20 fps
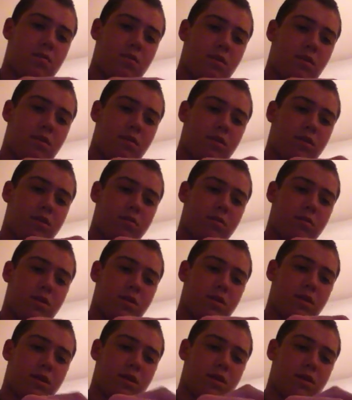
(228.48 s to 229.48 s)
my
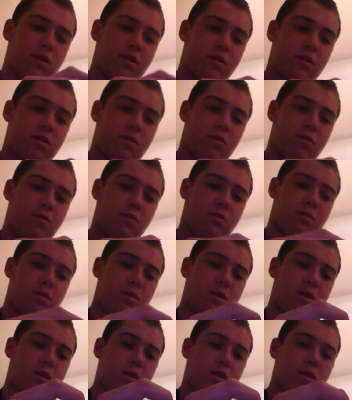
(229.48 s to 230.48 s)
fisherman's knot. So
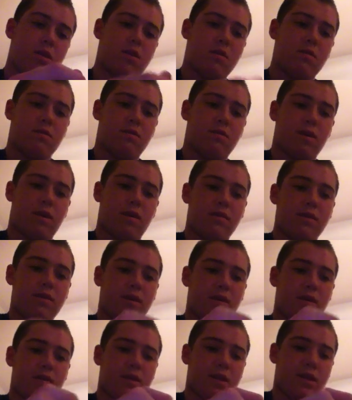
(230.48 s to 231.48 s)
5 to
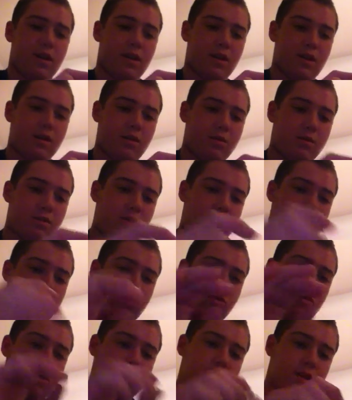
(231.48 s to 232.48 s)
7 times, just
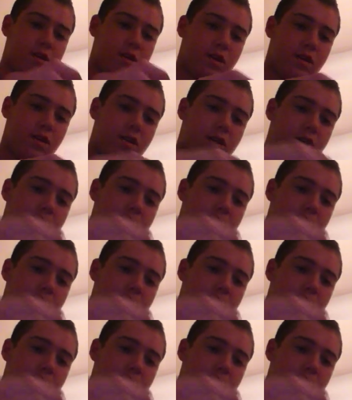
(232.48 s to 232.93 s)
twist it.